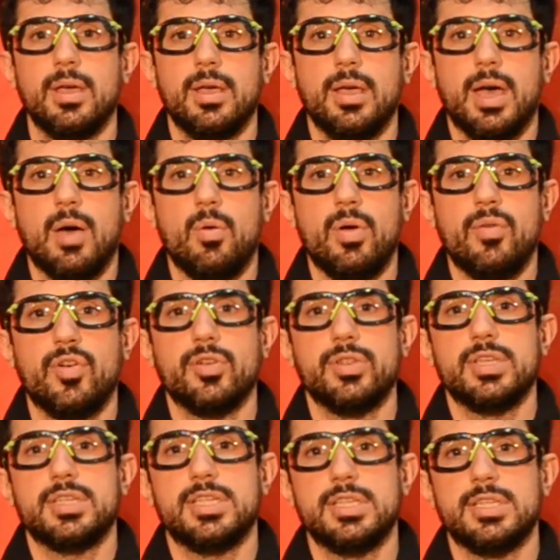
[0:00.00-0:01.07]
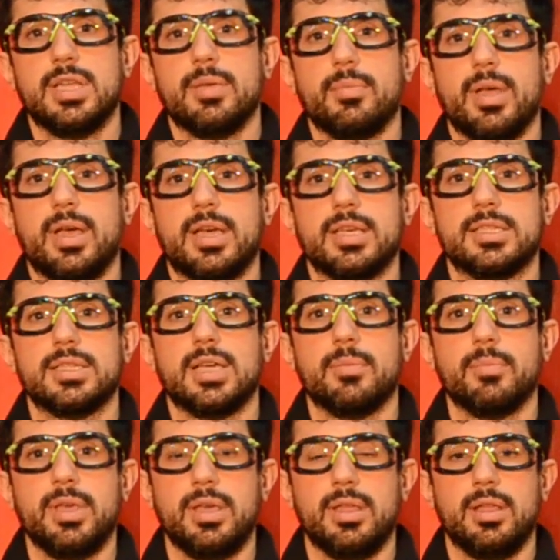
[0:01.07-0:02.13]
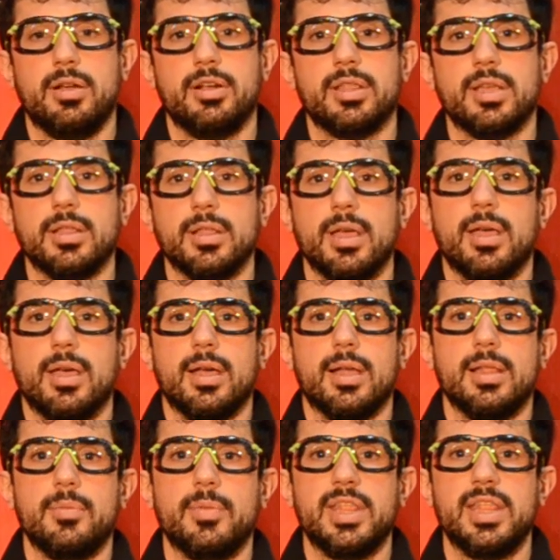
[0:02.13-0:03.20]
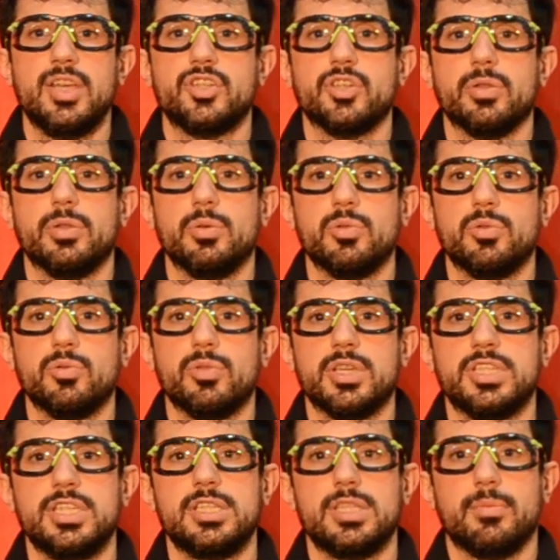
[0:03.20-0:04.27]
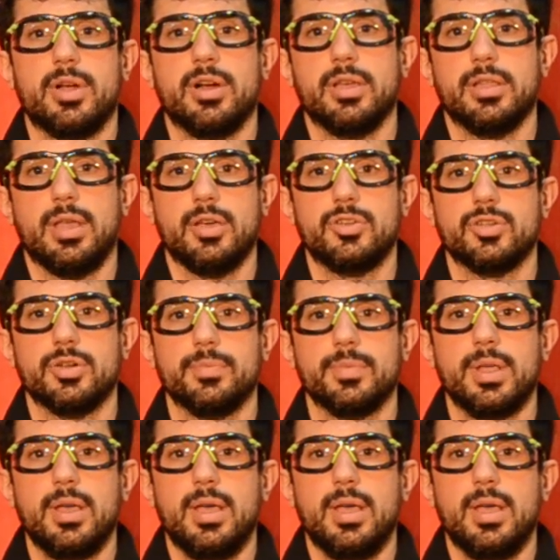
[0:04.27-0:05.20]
However, this system has some inherited limitation due to the system architecture.